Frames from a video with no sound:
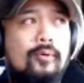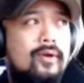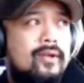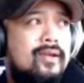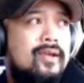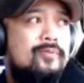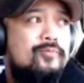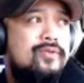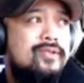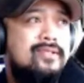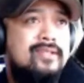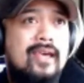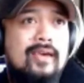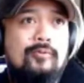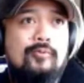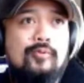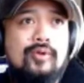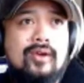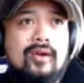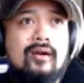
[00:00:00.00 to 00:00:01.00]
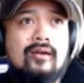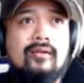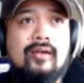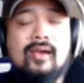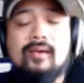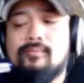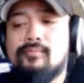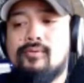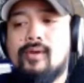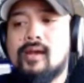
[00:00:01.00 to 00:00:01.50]
can we say we are
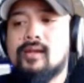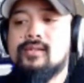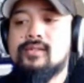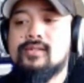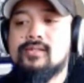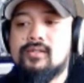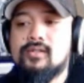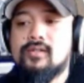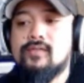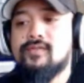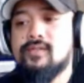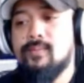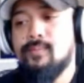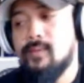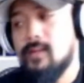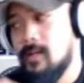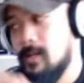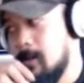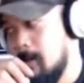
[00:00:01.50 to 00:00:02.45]
a practitioner of something,